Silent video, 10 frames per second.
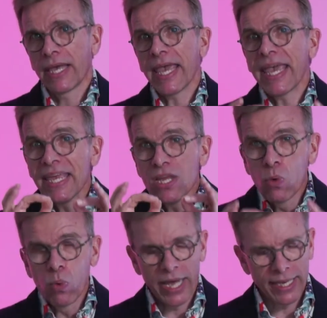in a
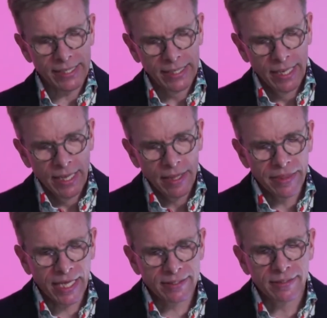way
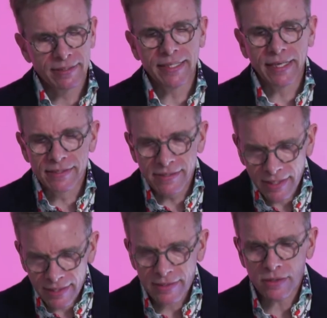that the
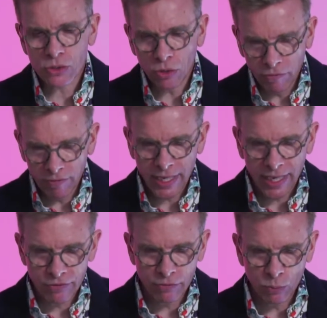existence of
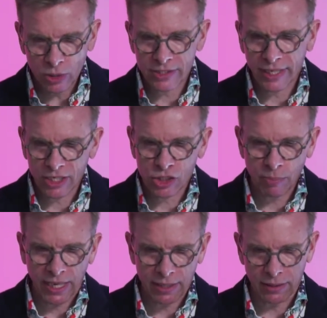life was
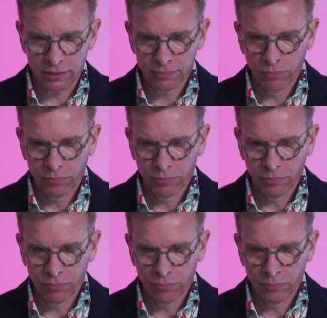expected.